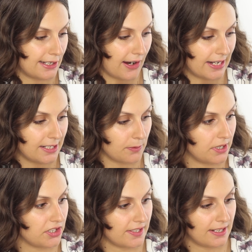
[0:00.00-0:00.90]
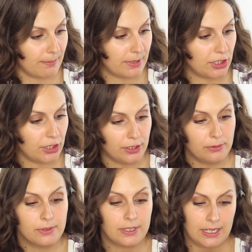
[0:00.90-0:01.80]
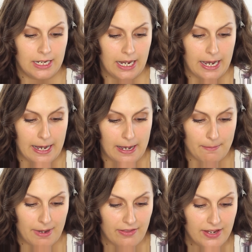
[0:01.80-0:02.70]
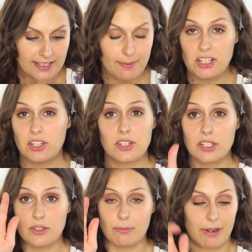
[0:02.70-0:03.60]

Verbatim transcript: Light which is number two. Um, and this I'm actually just going to